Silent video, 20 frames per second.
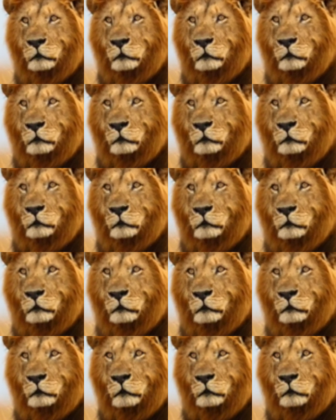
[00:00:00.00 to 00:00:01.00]

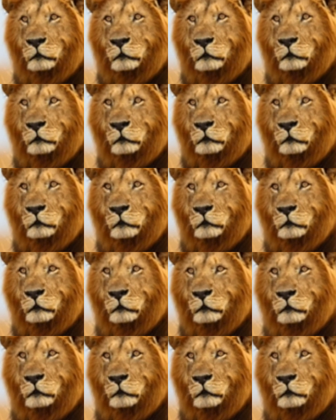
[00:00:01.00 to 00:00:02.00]

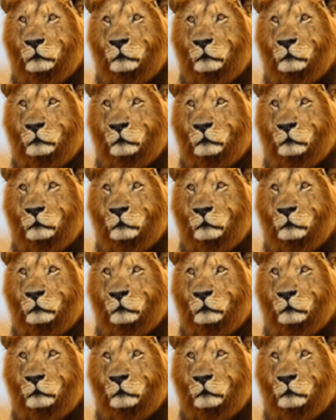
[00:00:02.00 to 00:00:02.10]
(silence)